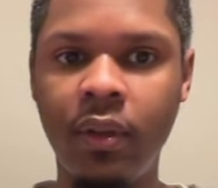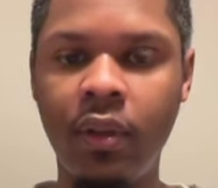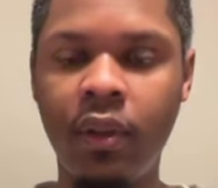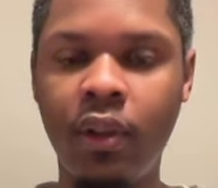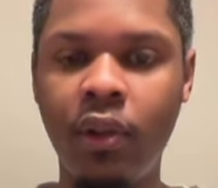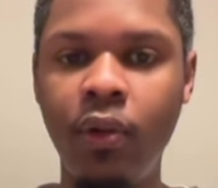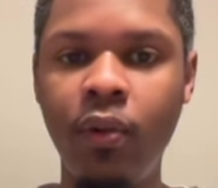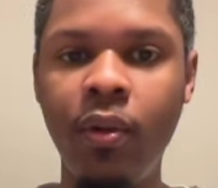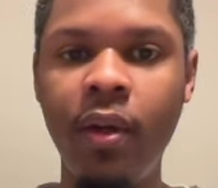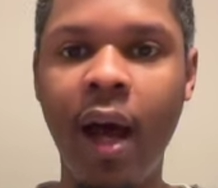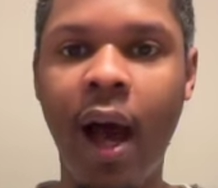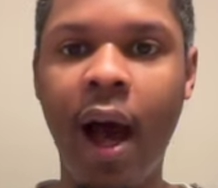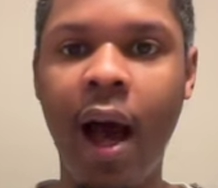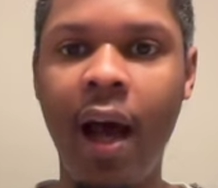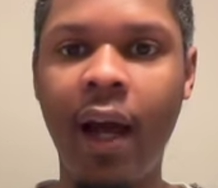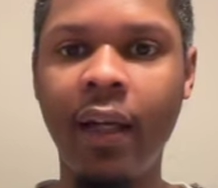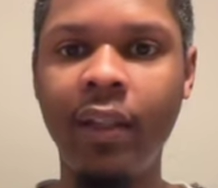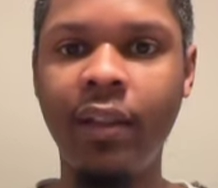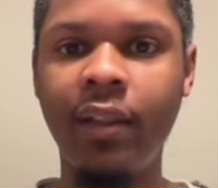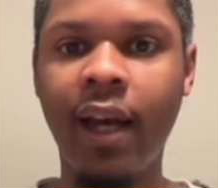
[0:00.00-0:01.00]
two
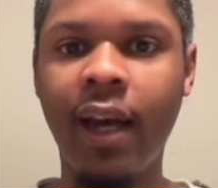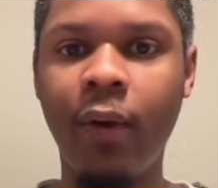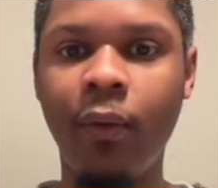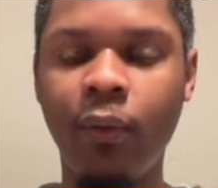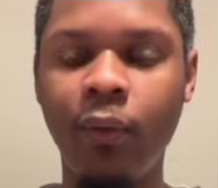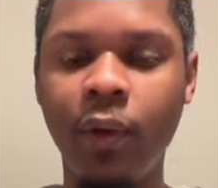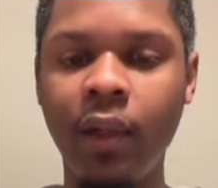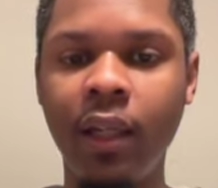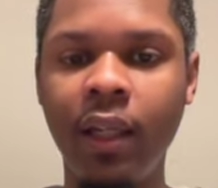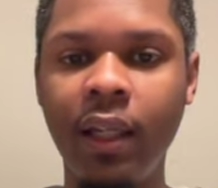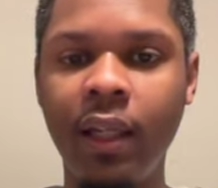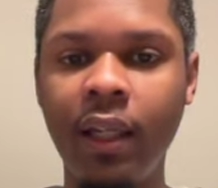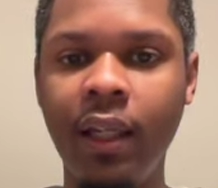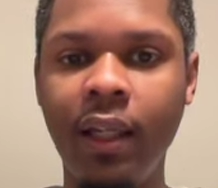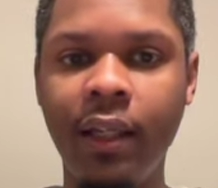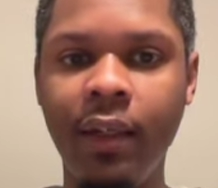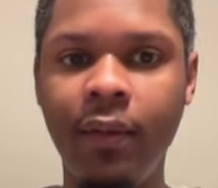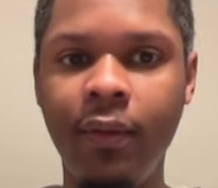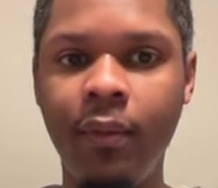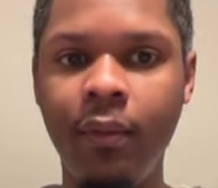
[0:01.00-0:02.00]
guys that
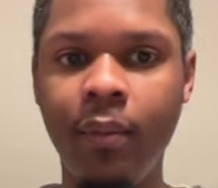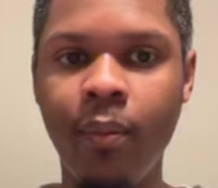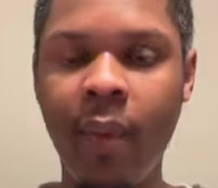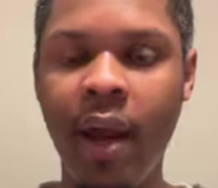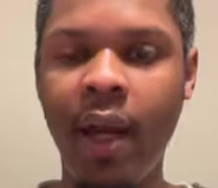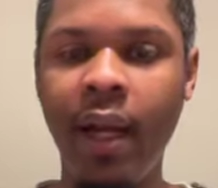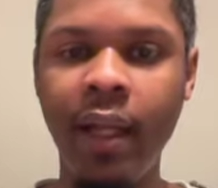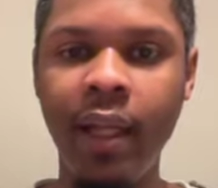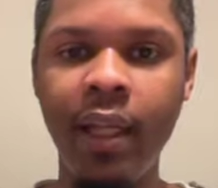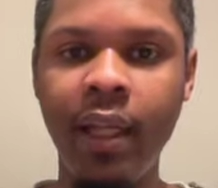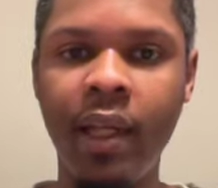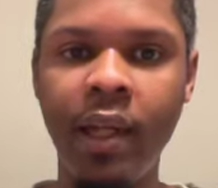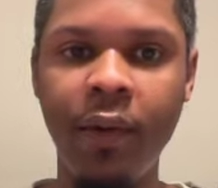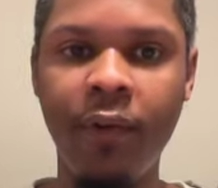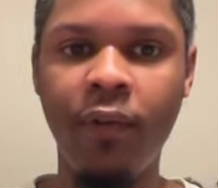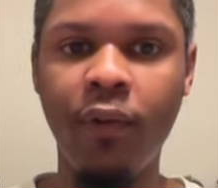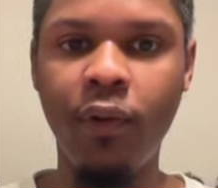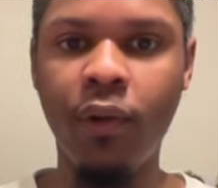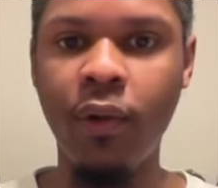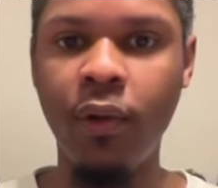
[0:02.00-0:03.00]
really made it
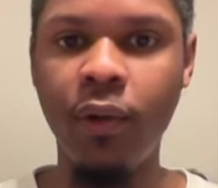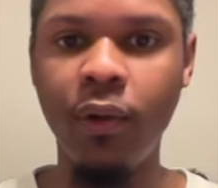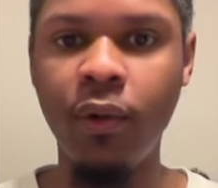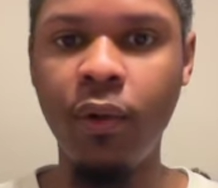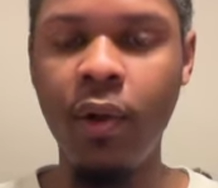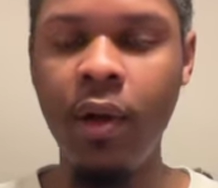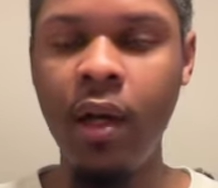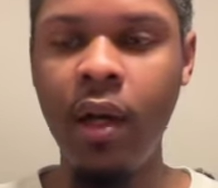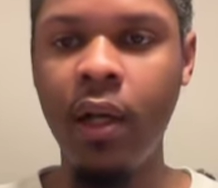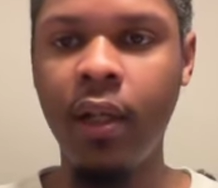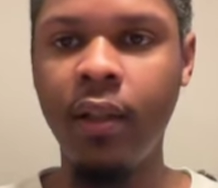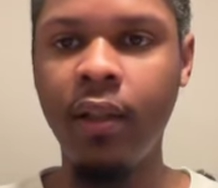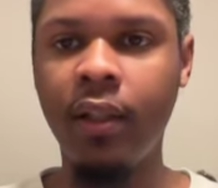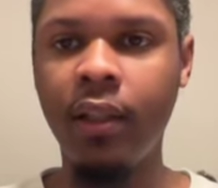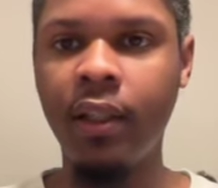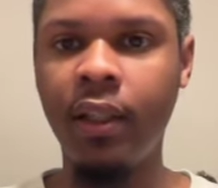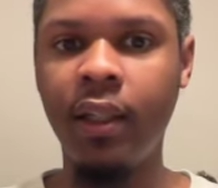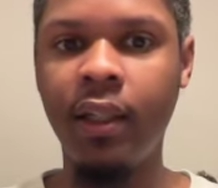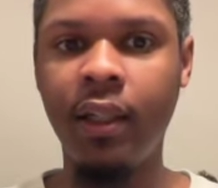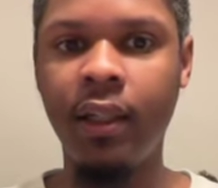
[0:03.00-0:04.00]
difficult
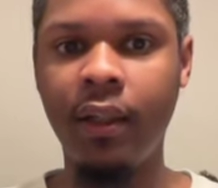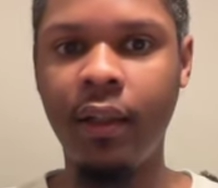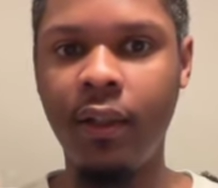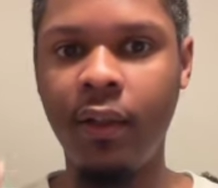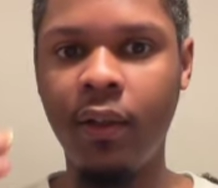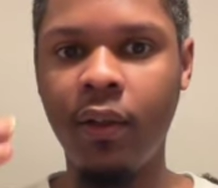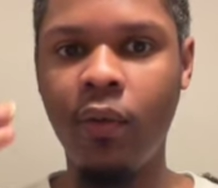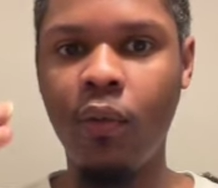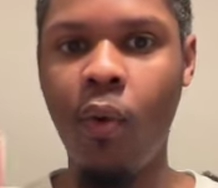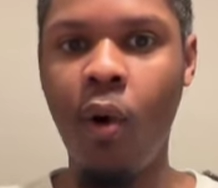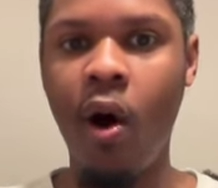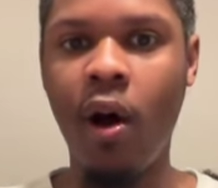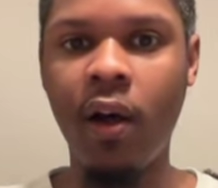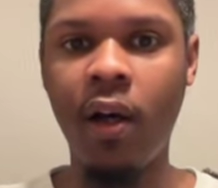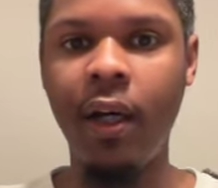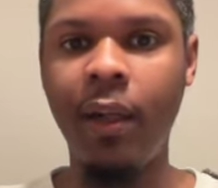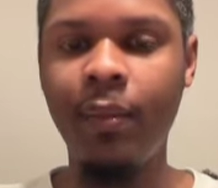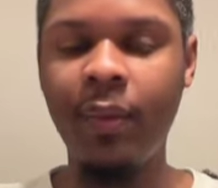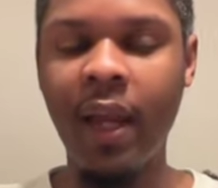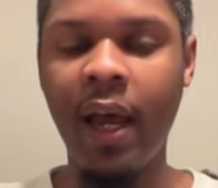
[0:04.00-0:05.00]
to walk
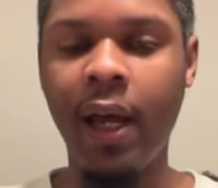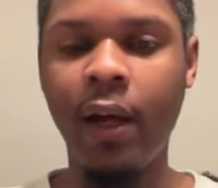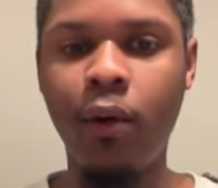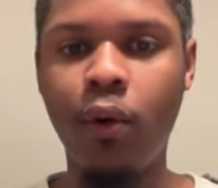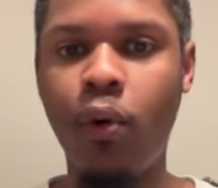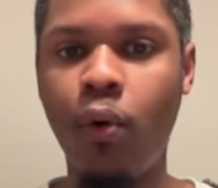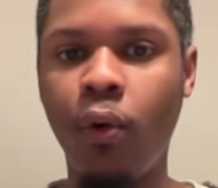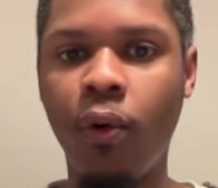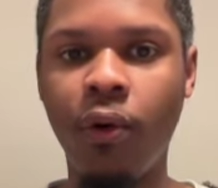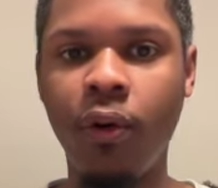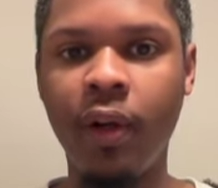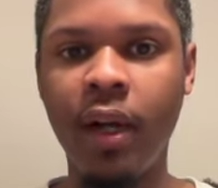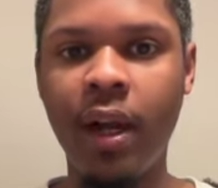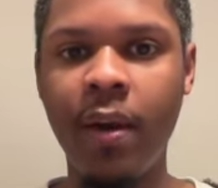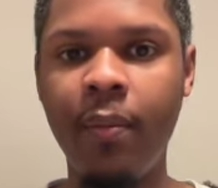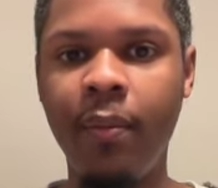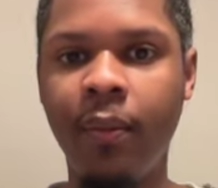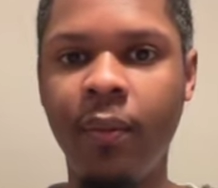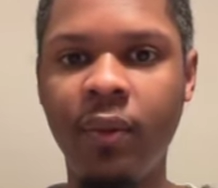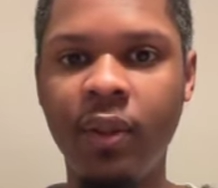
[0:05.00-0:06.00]
up that court
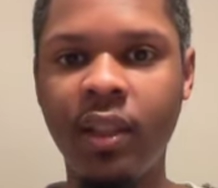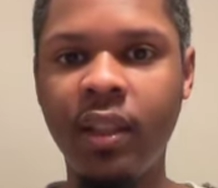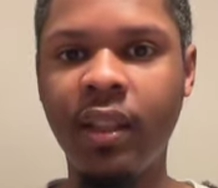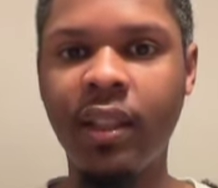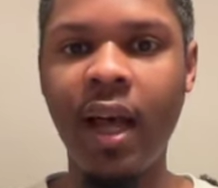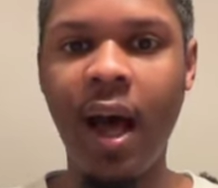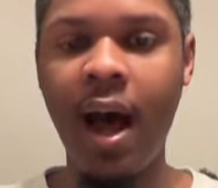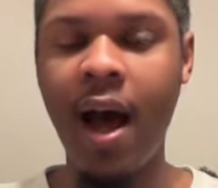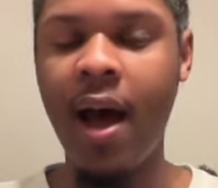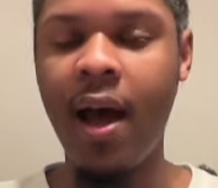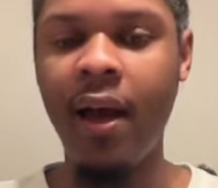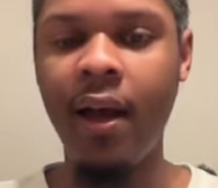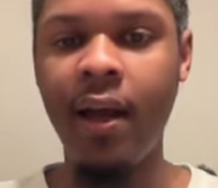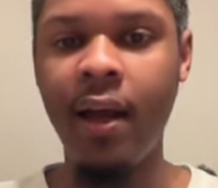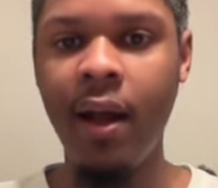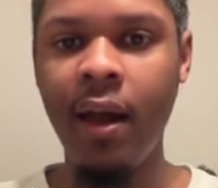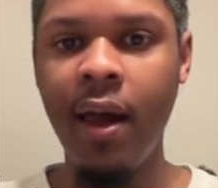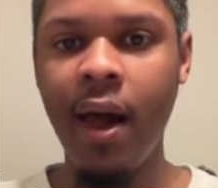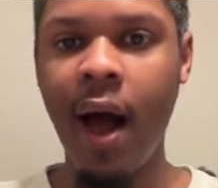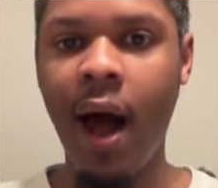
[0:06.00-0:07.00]
and decide
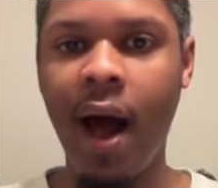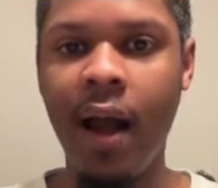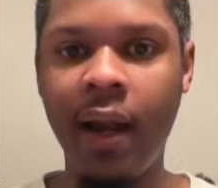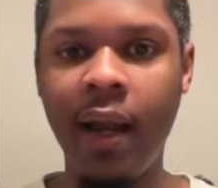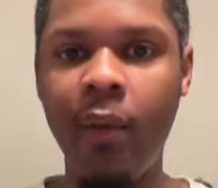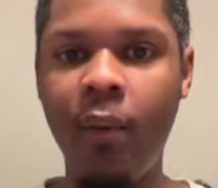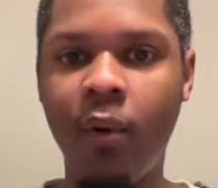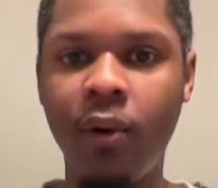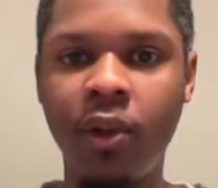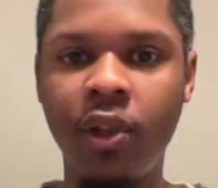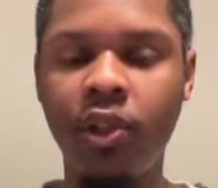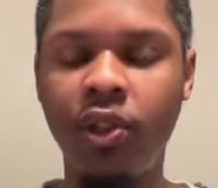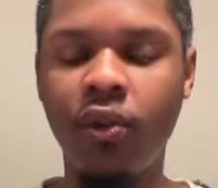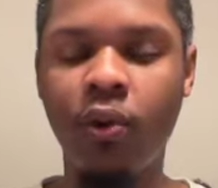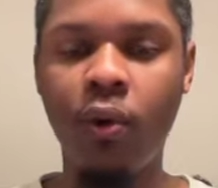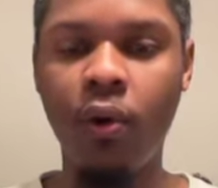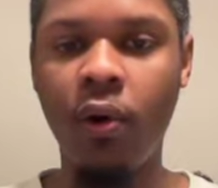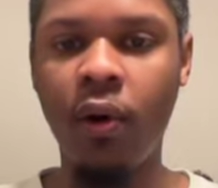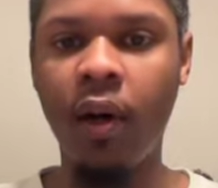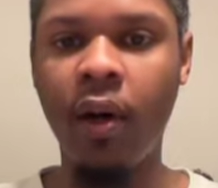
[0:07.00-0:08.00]
how they want to
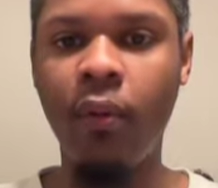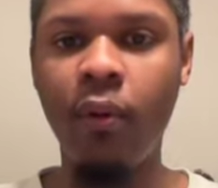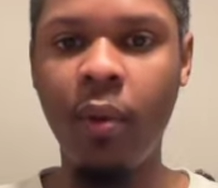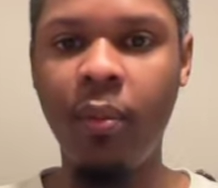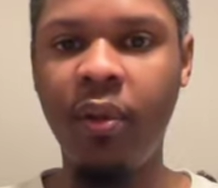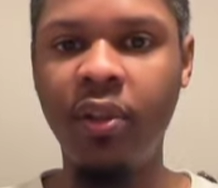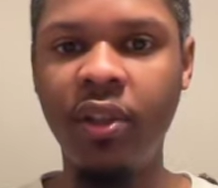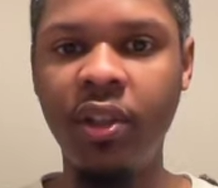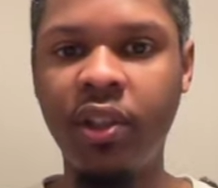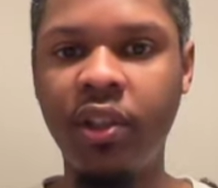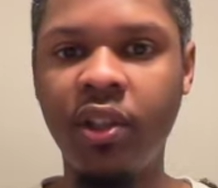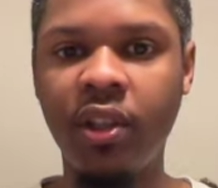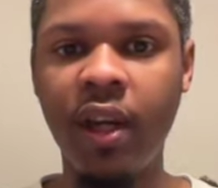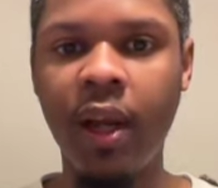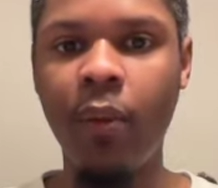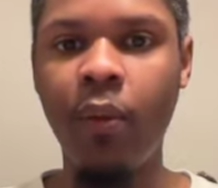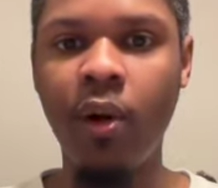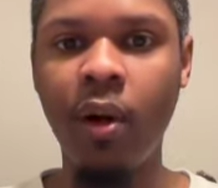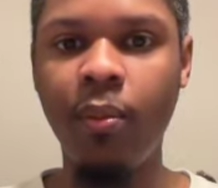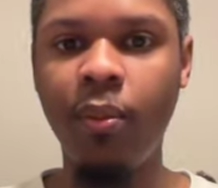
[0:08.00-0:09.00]
score and what position they
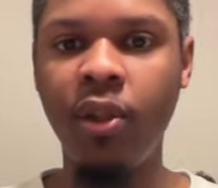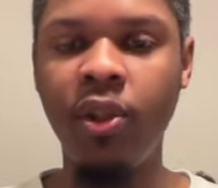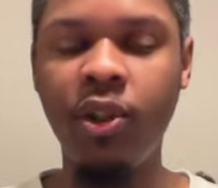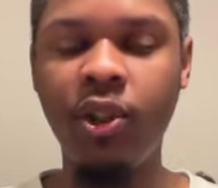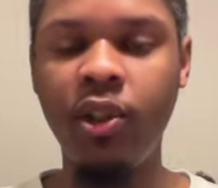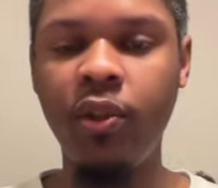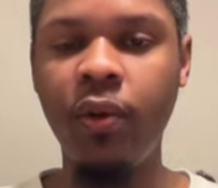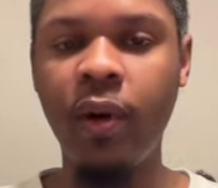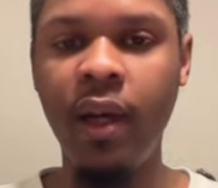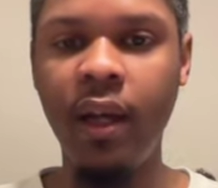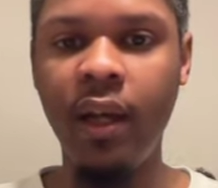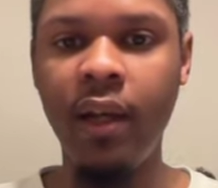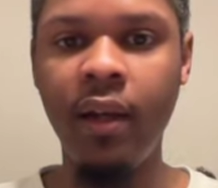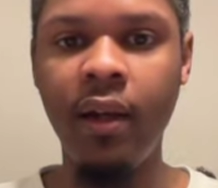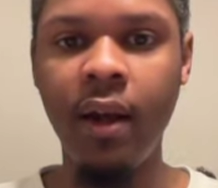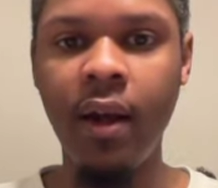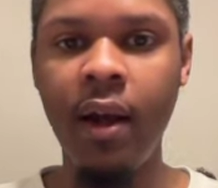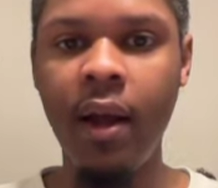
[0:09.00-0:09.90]
want to put you in,